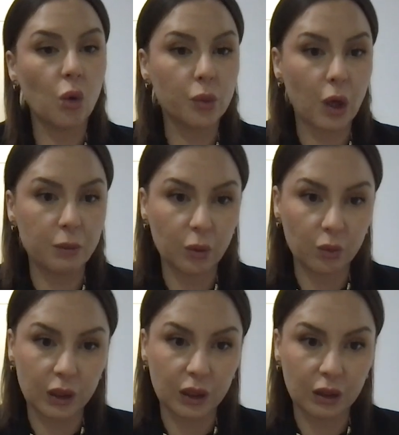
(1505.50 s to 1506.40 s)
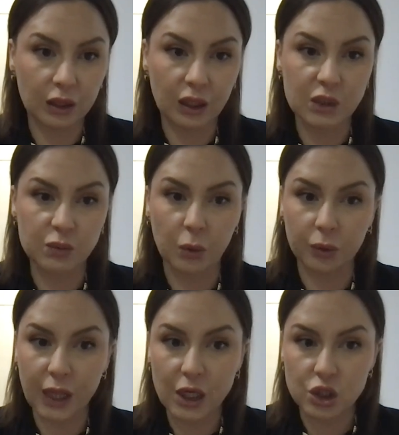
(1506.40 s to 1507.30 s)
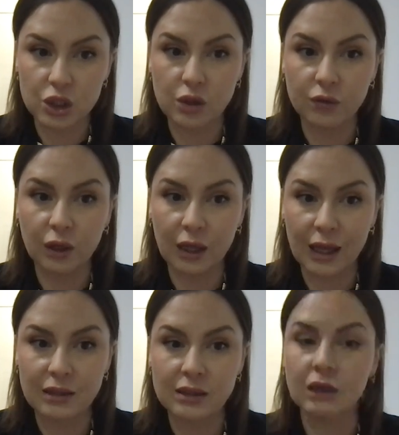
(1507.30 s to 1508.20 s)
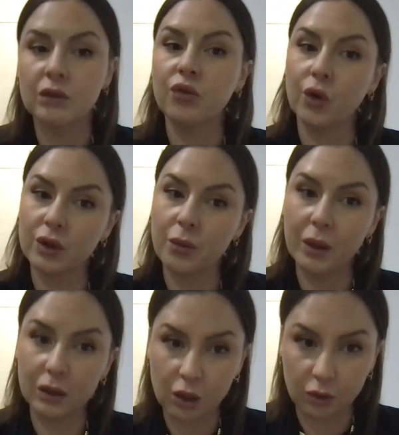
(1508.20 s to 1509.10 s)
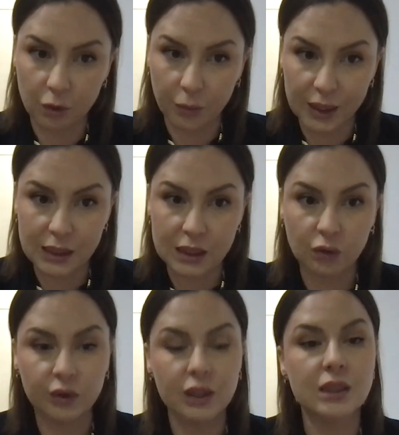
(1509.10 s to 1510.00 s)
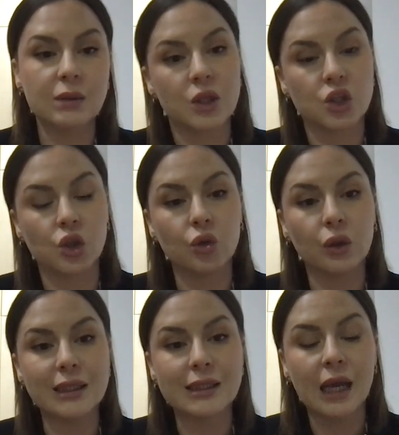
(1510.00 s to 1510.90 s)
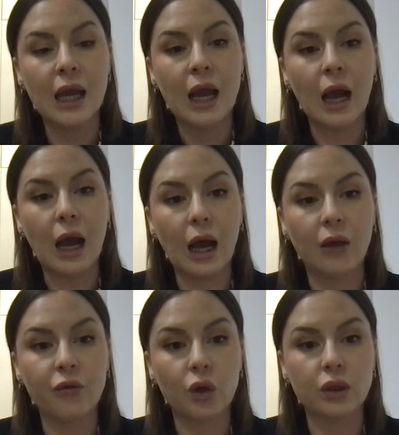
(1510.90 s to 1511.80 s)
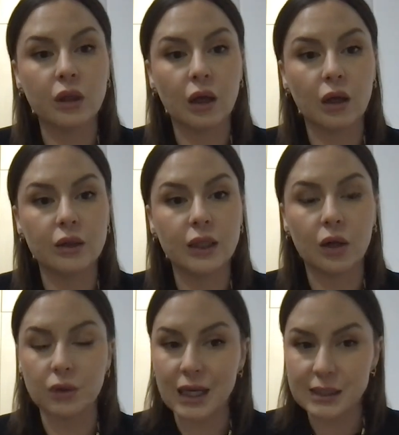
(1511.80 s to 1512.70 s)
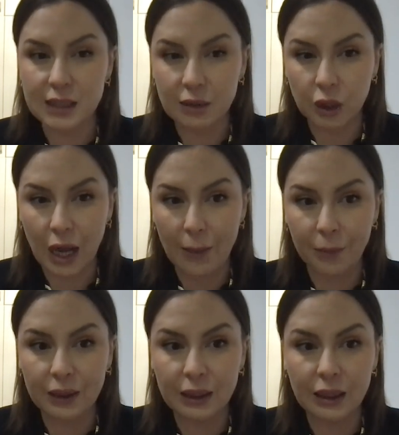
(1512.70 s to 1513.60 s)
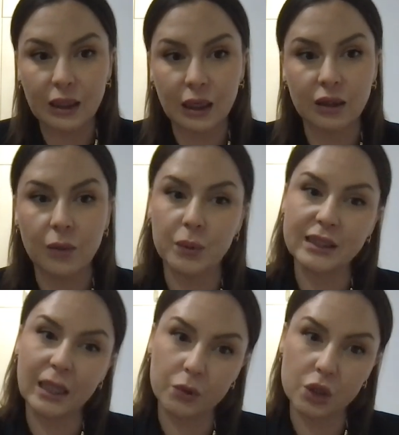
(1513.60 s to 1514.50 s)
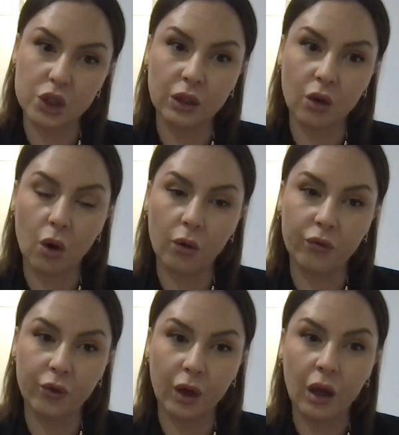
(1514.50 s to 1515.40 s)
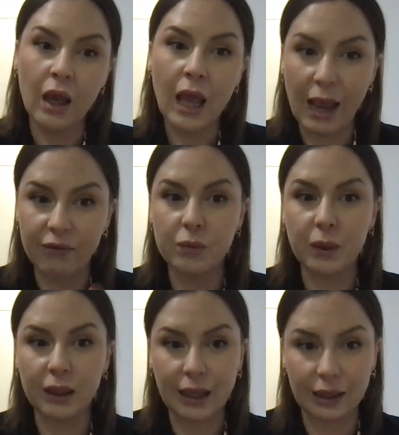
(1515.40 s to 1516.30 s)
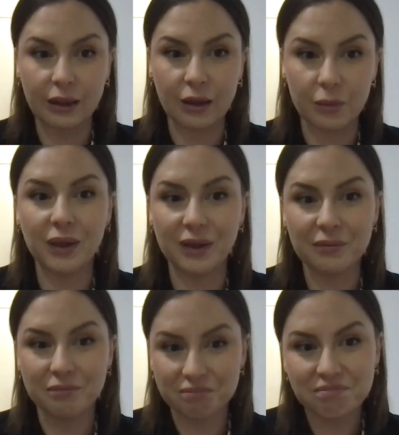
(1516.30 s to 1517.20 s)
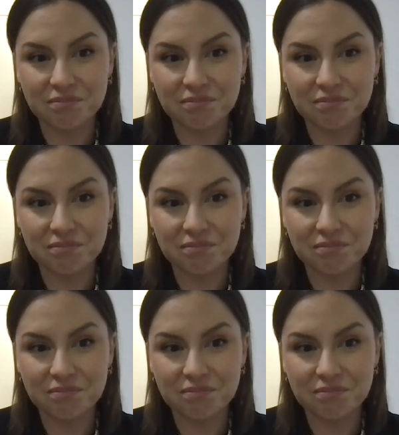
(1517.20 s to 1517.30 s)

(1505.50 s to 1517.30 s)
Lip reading: whole problem with the expropriations of the land served for the building of the bases of these special units, for the arrests that were happening and the perception of everybody ended up being